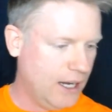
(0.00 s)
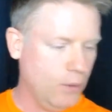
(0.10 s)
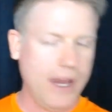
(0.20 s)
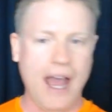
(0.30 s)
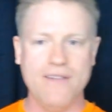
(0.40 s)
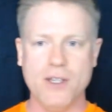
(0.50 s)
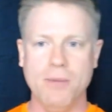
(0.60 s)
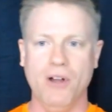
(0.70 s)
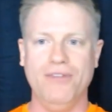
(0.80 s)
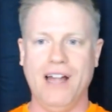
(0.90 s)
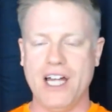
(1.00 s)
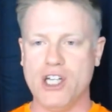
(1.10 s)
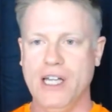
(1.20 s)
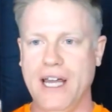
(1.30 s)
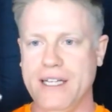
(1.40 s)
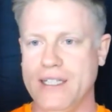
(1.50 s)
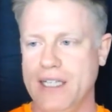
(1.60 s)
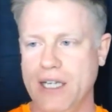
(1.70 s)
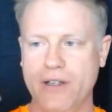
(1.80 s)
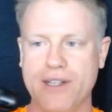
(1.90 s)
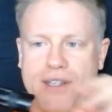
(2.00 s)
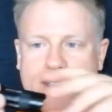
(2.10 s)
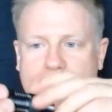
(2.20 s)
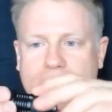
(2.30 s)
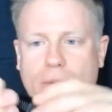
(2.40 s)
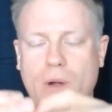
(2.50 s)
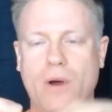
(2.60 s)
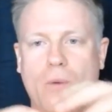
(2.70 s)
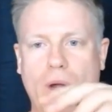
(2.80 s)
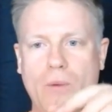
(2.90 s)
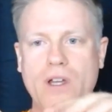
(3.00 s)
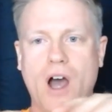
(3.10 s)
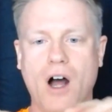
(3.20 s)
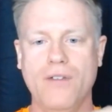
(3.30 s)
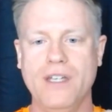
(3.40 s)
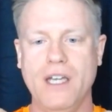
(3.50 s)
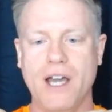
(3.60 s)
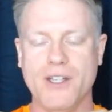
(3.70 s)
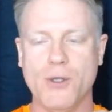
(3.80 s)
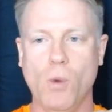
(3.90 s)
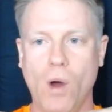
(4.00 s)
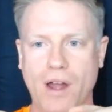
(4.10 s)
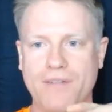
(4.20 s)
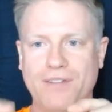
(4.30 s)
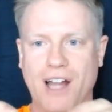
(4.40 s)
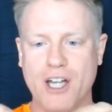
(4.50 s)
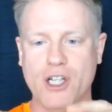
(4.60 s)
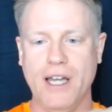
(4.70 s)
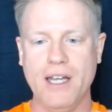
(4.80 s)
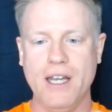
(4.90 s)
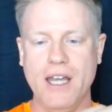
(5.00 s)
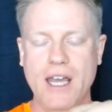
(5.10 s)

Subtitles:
We have a small flashlight here. This is the what we call the SWAT flashlight.